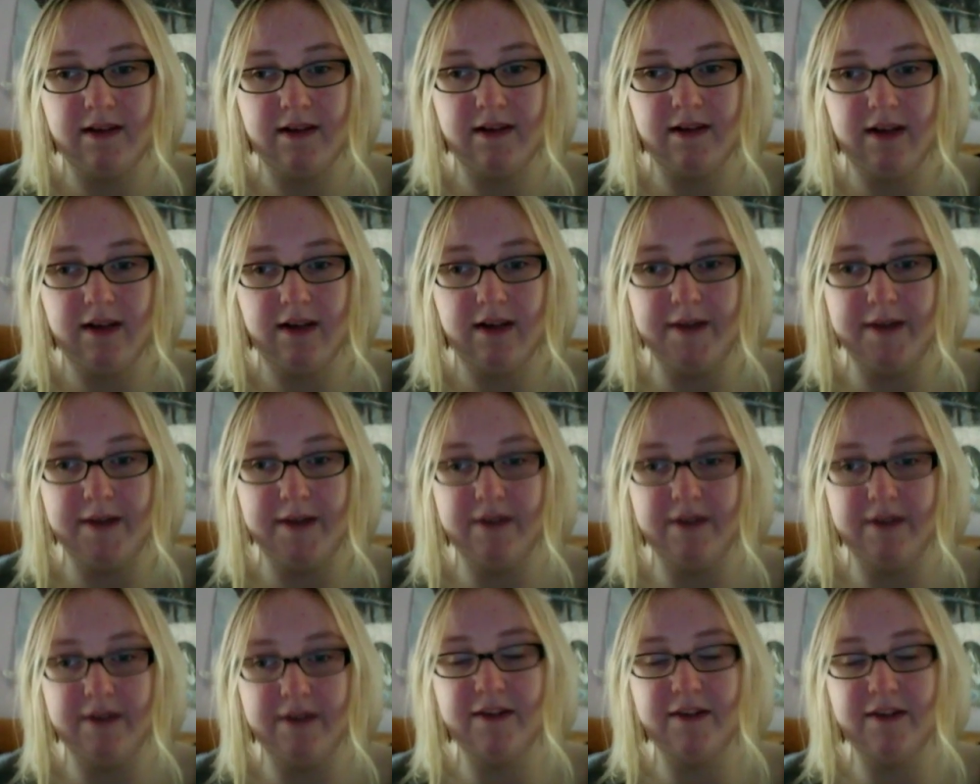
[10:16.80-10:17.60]
I mean,
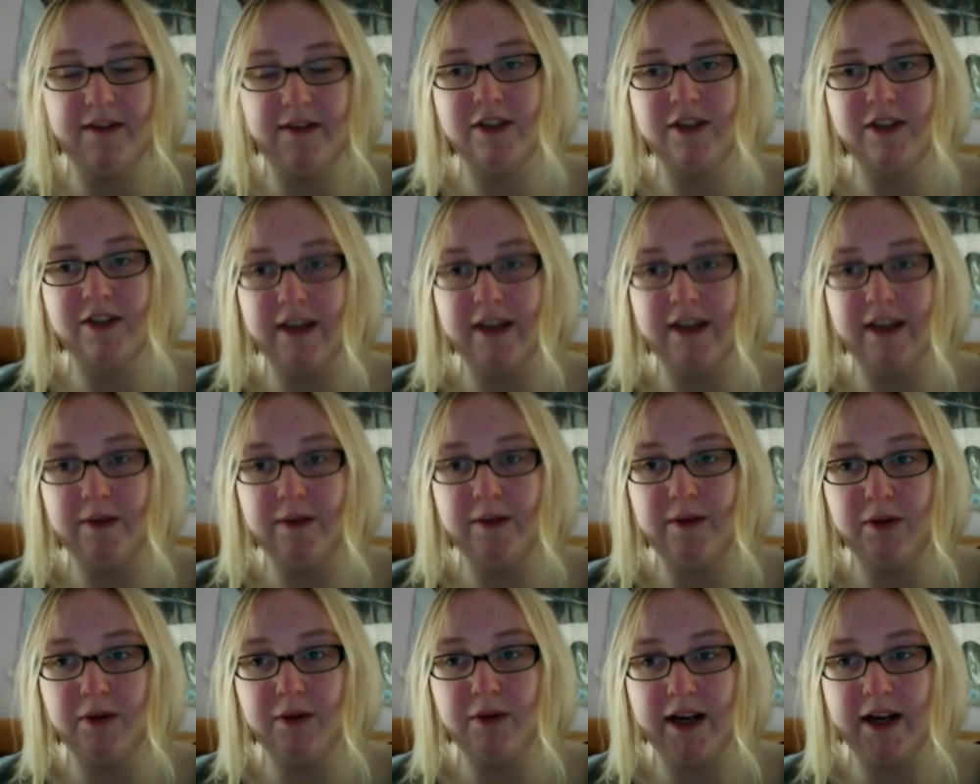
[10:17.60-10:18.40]
eventually they
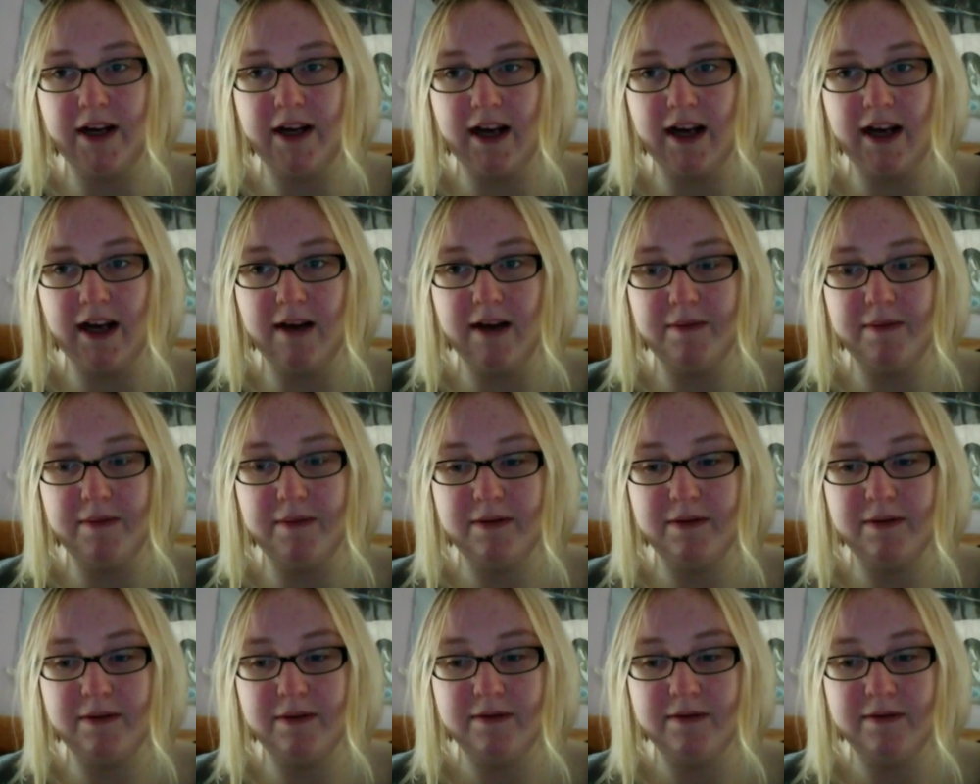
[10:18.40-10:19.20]
will break up
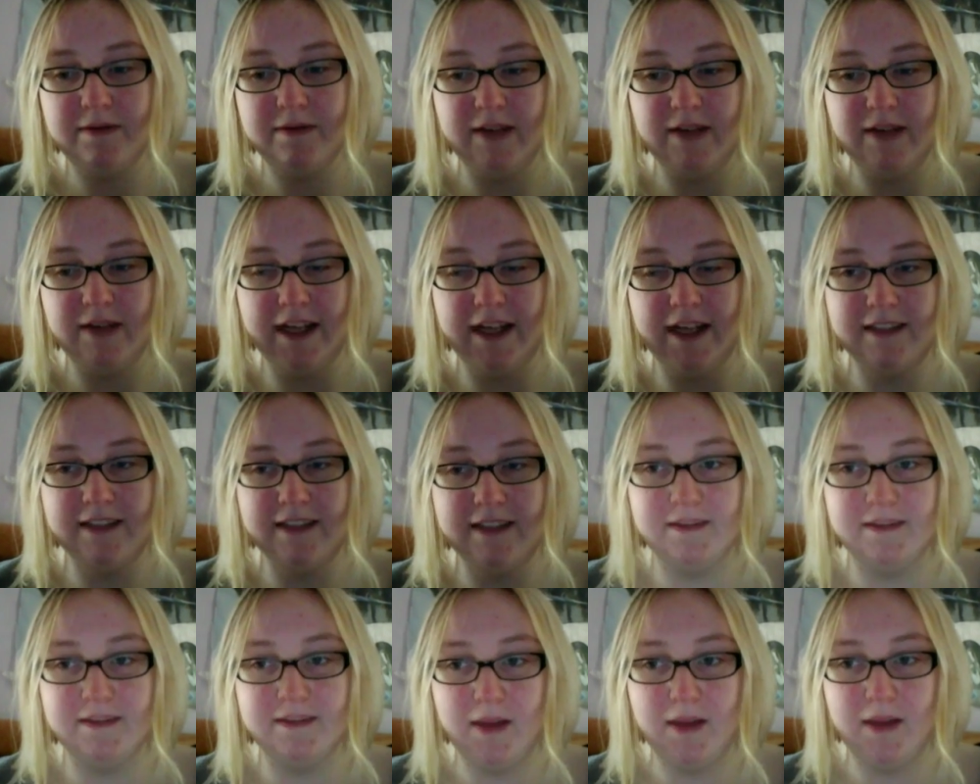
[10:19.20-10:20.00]
and
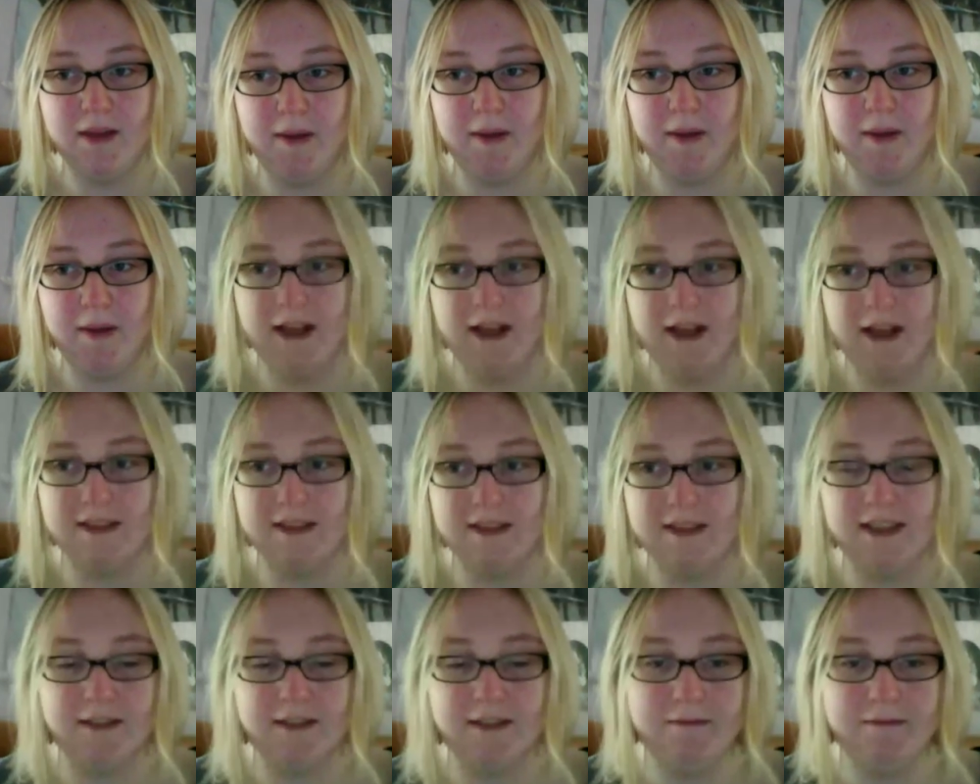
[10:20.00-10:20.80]
blah, blah, blah.
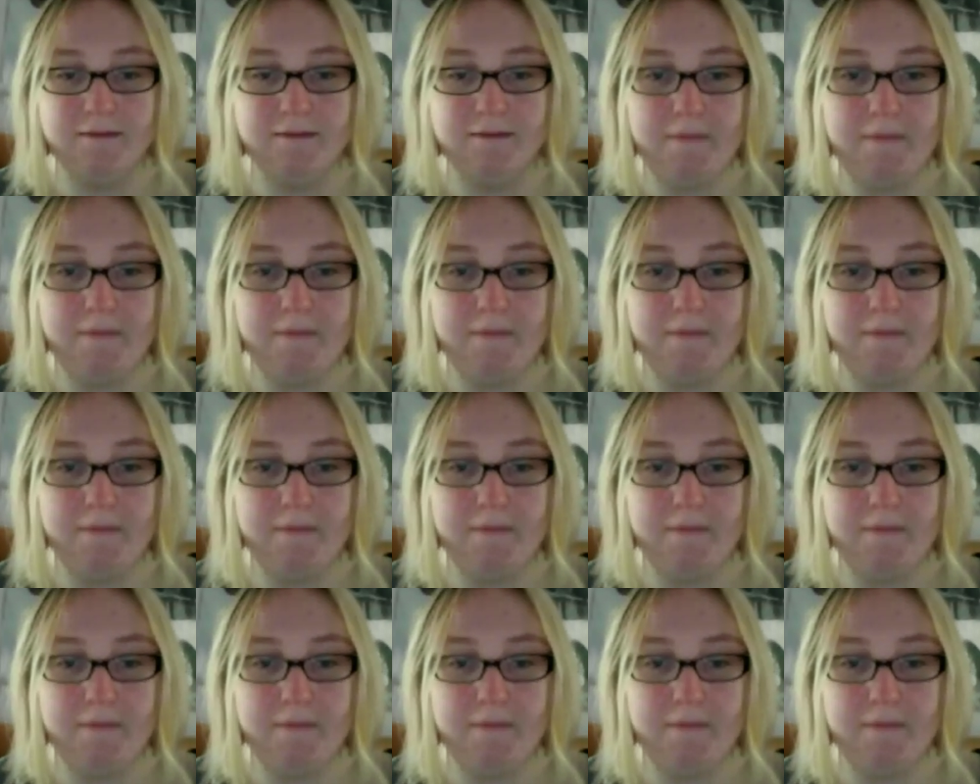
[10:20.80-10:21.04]
So,